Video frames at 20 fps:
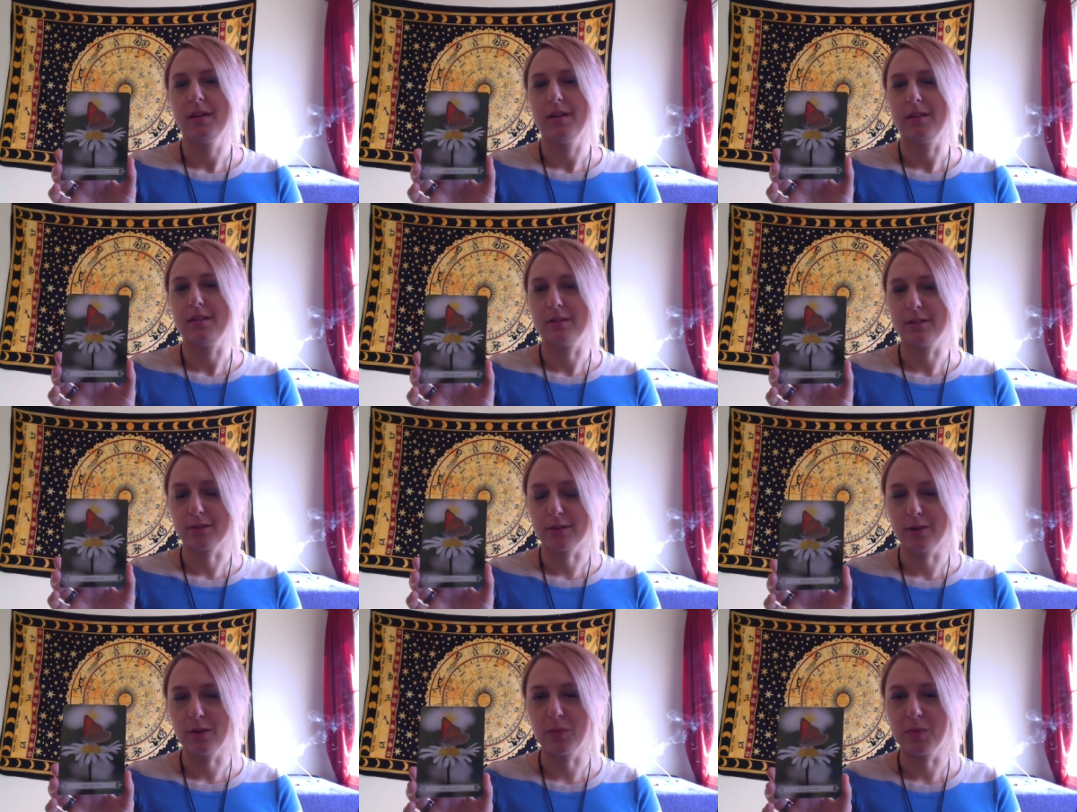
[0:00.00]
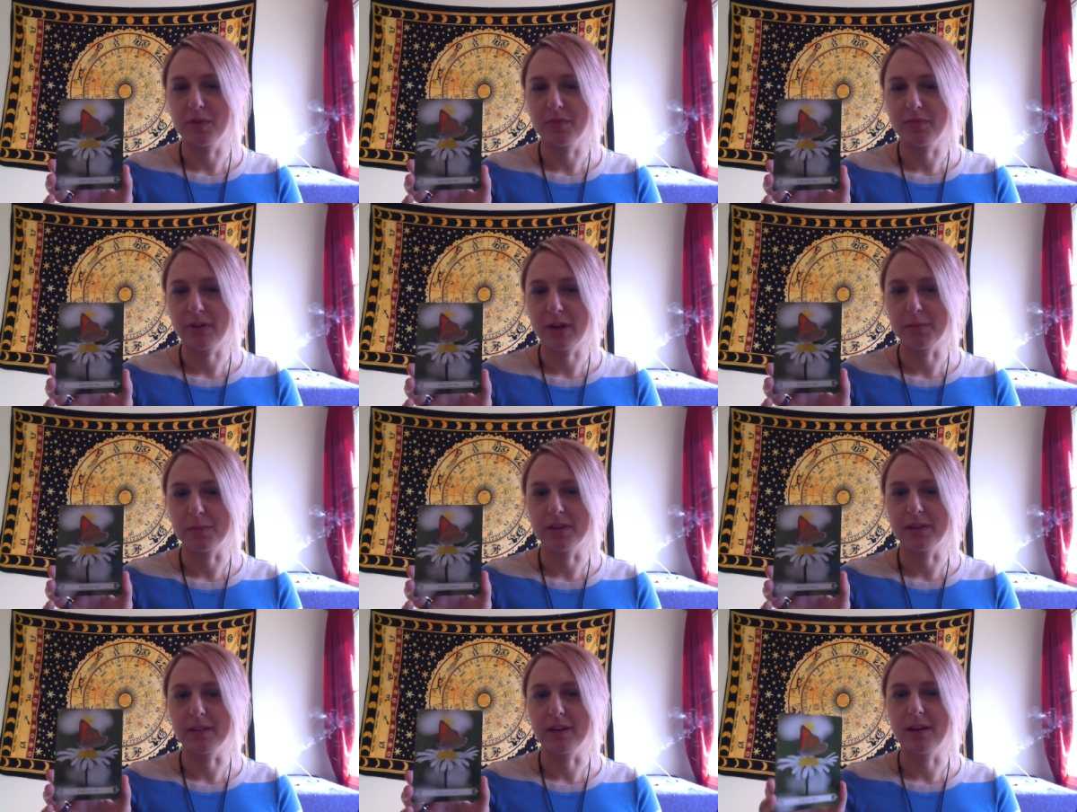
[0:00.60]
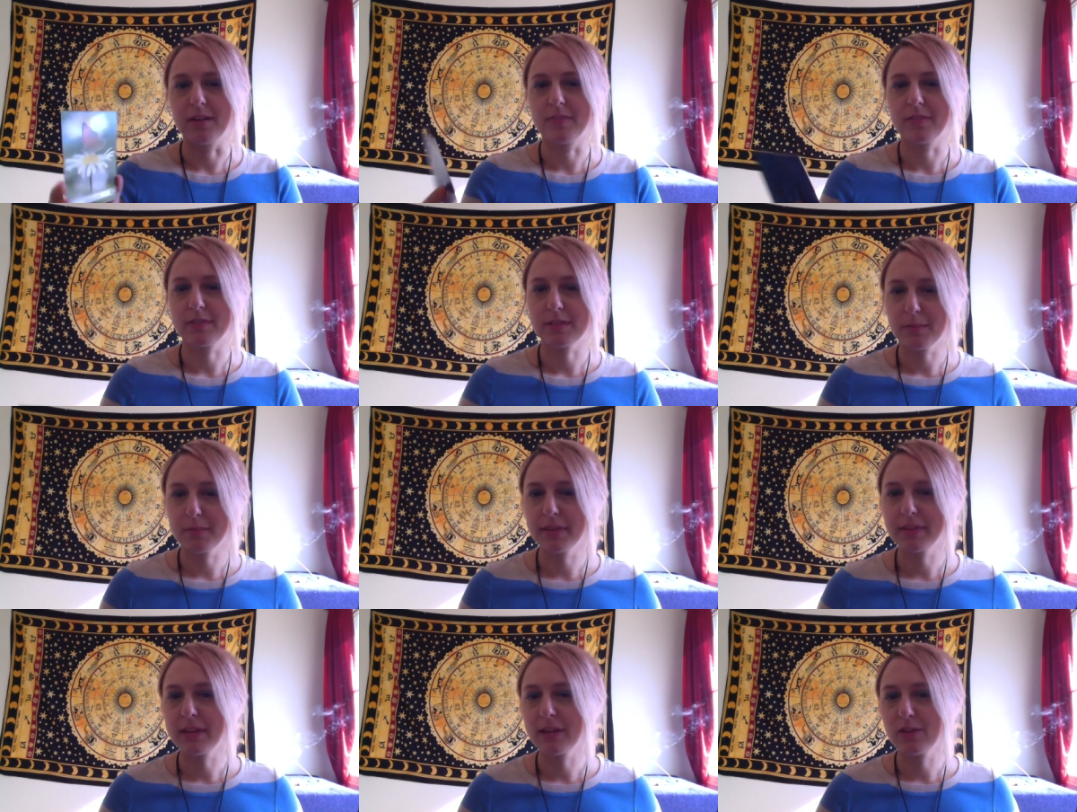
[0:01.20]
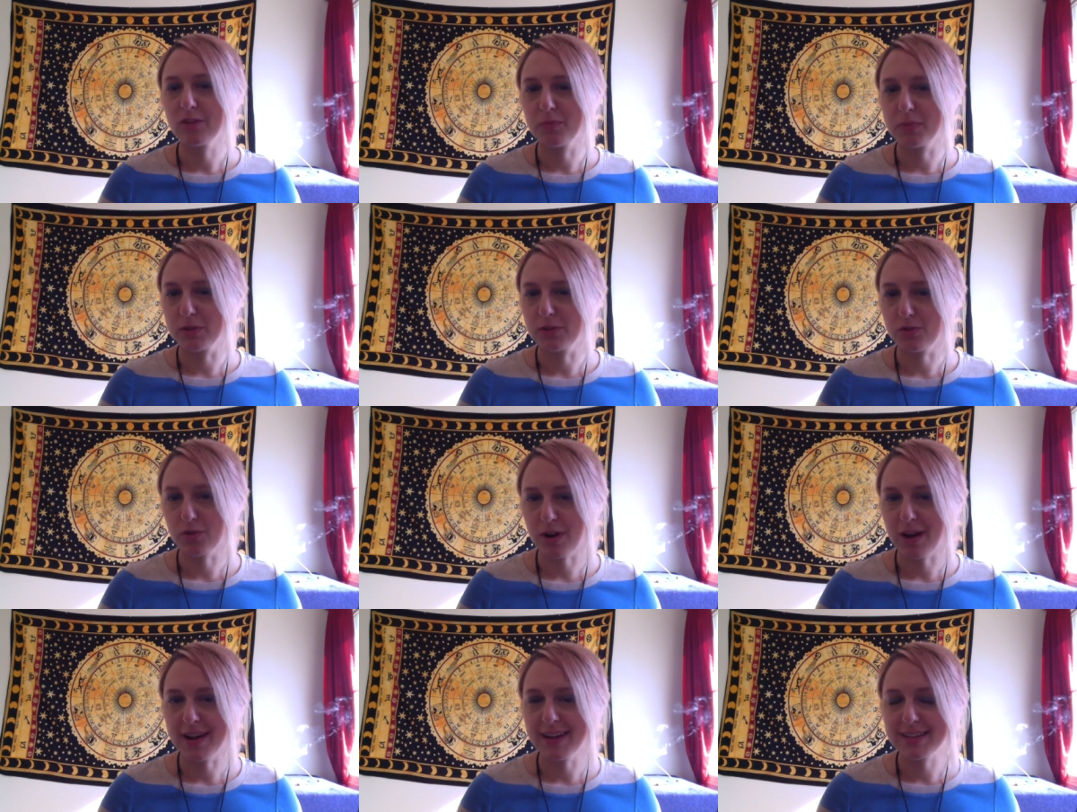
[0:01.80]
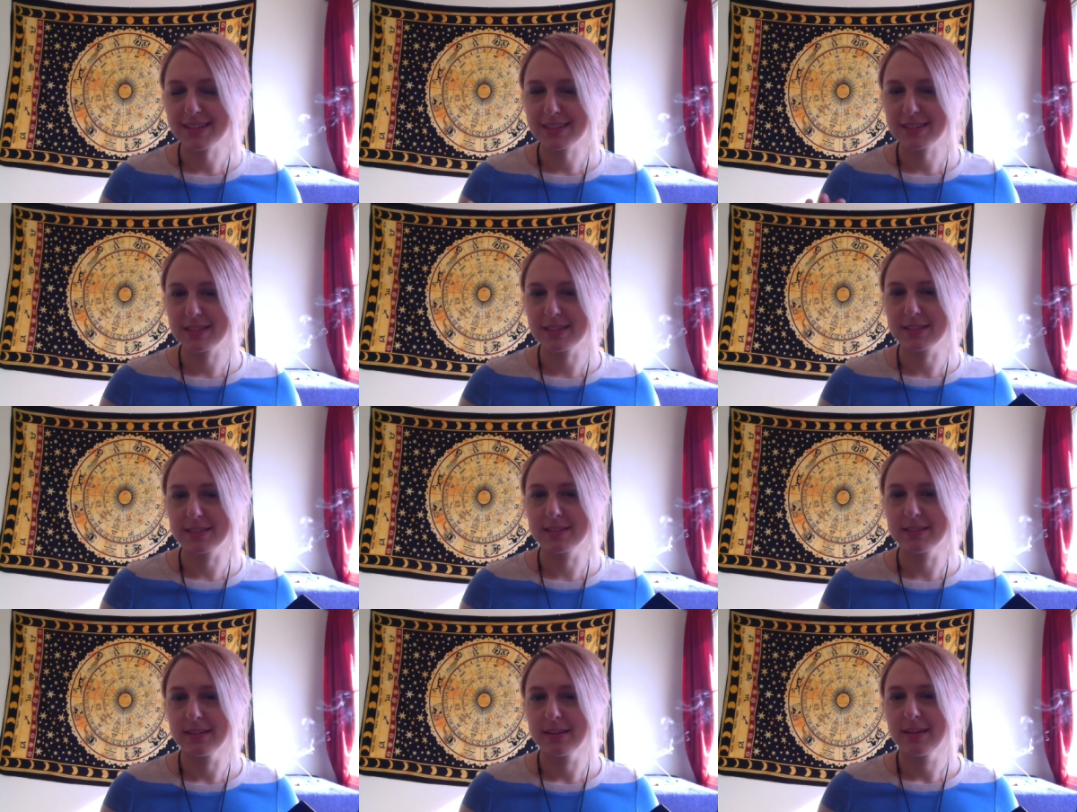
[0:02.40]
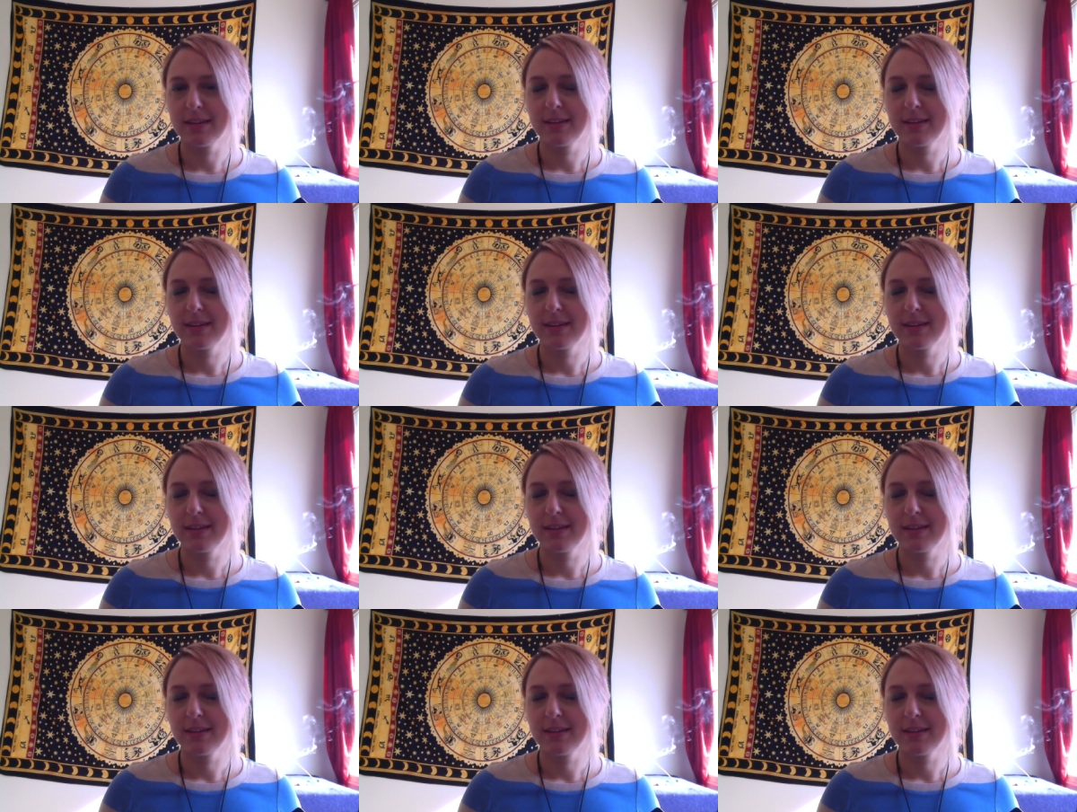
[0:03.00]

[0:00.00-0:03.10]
in your home and family life. Something that you've been trying to,